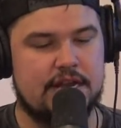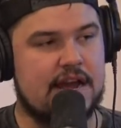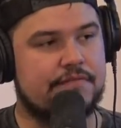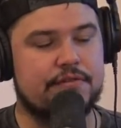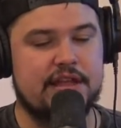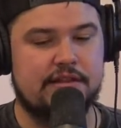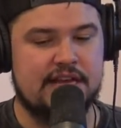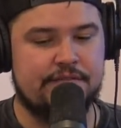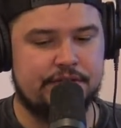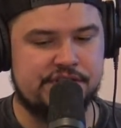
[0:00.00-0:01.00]
And after they
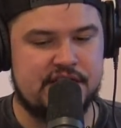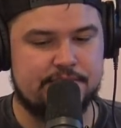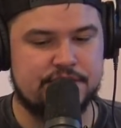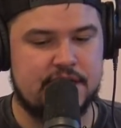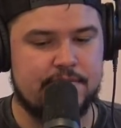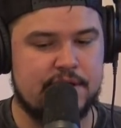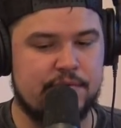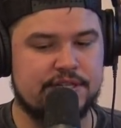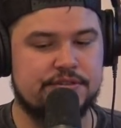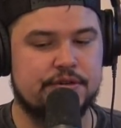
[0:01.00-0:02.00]
left the chop shop, they
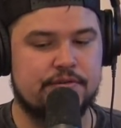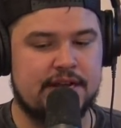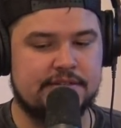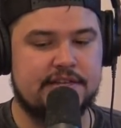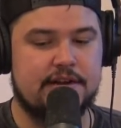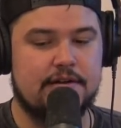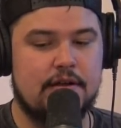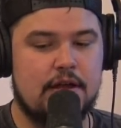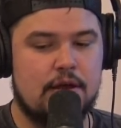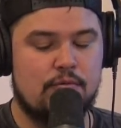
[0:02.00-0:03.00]
went to a rec
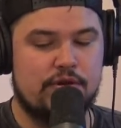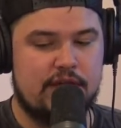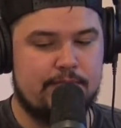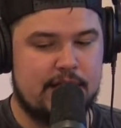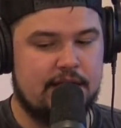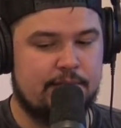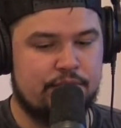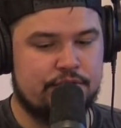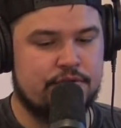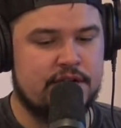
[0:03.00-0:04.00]
center where they met
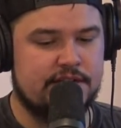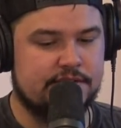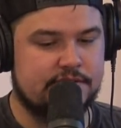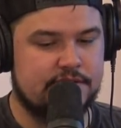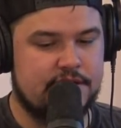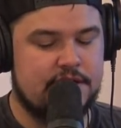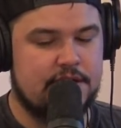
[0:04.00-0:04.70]
up with Chris.